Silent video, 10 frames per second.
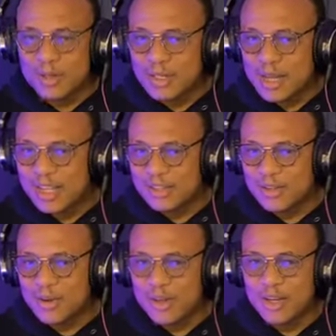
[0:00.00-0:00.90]
because
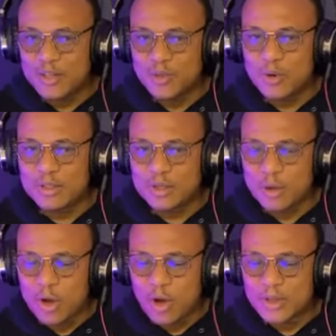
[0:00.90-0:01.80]
that tongue is
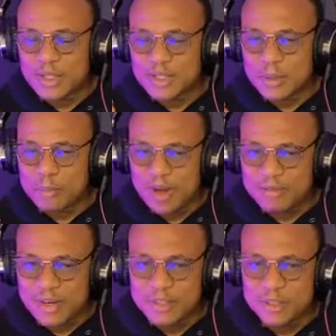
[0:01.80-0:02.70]
what causes
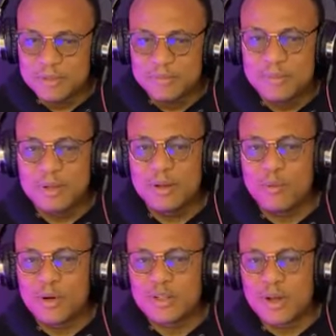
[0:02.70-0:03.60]
perversion,
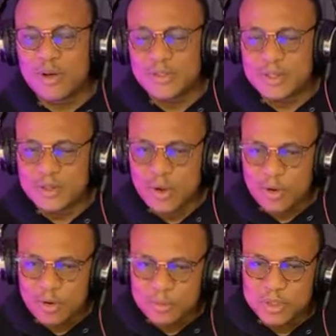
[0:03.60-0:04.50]
what
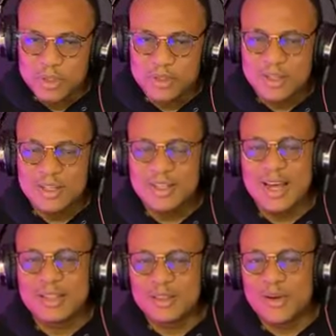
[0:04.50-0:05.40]
causes corruption,
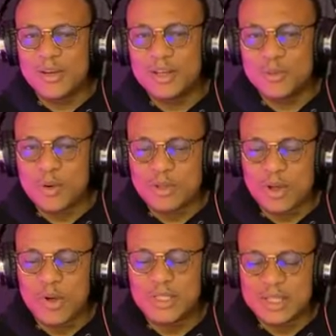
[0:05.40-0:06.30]
that tongue
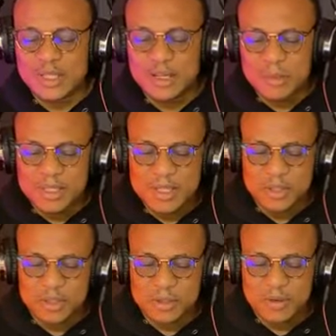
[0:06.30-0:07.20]
is what causes
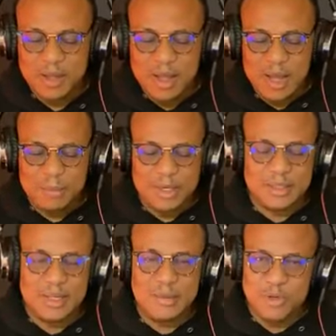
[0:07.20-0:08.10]
limitation.
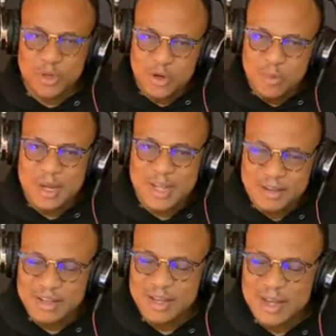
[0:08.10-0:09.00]
And by the time you
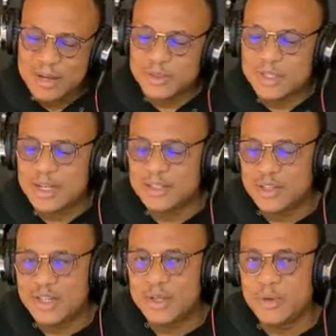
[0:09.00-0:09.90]
come and have
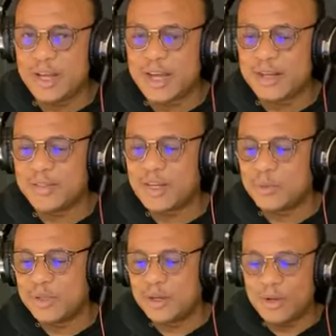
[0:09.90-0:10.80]
encounter, genuine
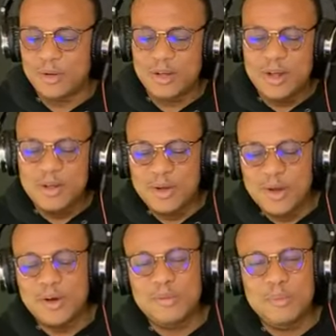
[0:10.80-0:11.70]
encounter with the Lord,
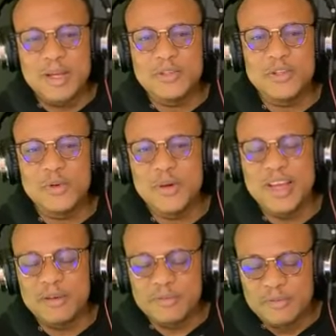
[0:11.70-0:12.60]
God makes
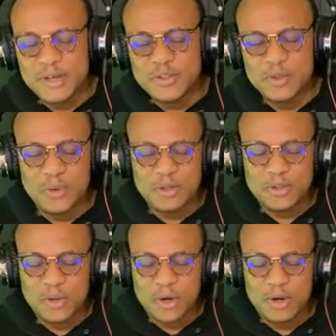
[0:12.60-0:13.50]
you a
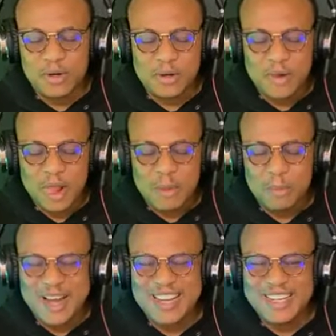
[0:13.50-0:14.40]
vessel unto honor
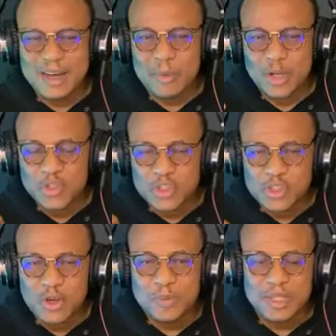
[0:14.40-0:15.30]
by the
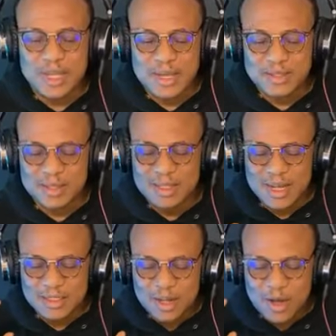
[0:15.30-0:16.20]

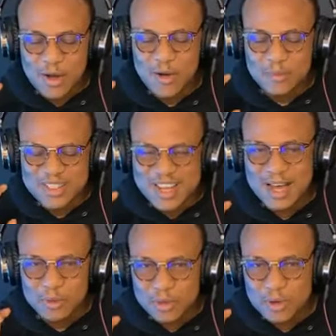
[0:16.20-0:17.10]
substance that
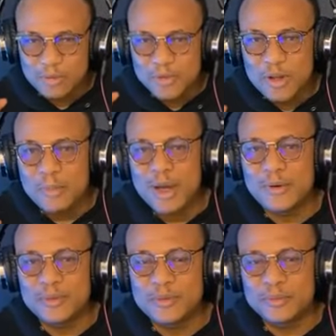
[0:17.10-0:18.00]
comes out of
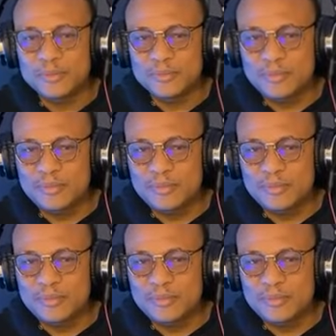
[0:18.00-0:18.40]
your mouth.